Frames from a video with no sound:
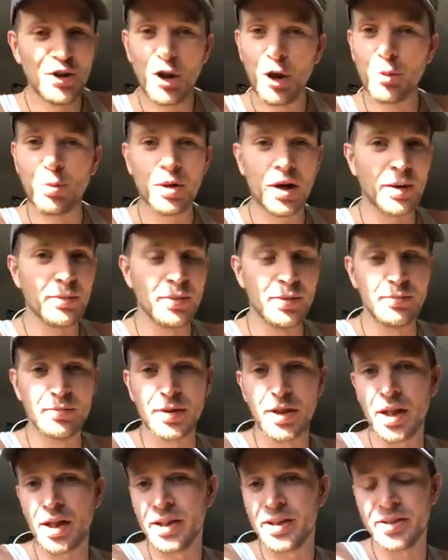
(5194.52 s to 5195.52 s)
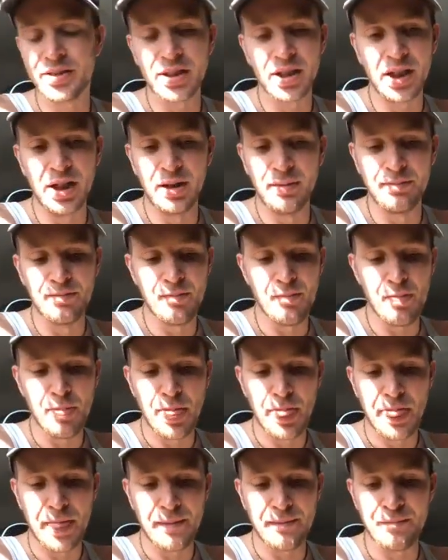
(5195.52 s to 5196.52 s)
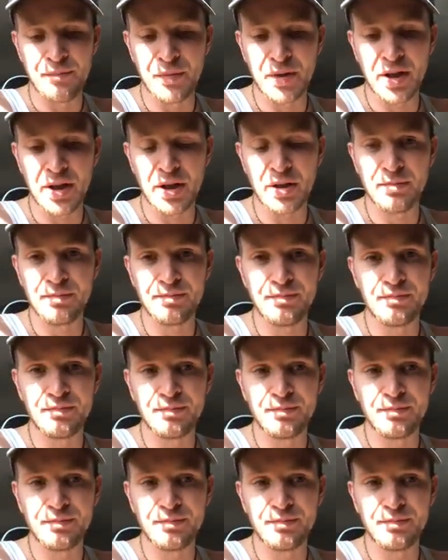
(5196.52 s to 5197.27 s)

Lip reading: No problem. Guys, you know,